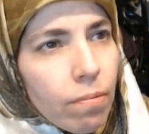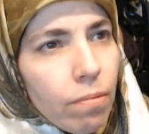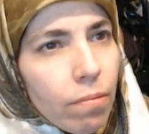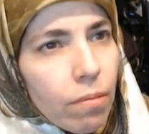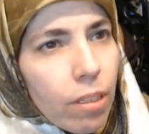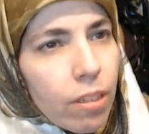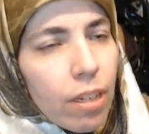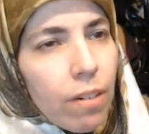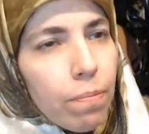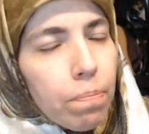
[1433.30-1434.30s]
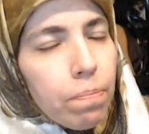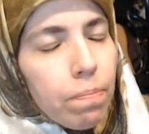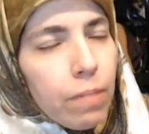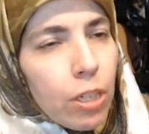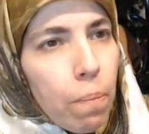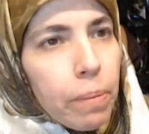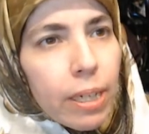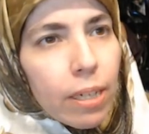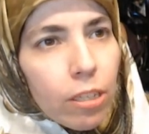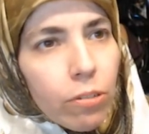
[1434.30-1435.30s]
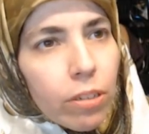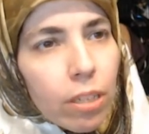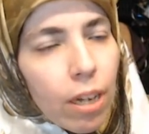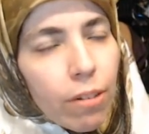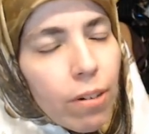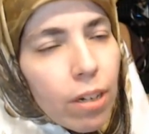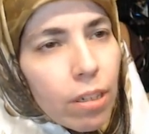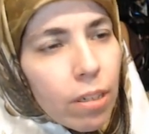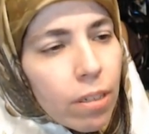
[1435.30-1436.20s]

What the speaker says: instead of, you know, being Luke Skywalker,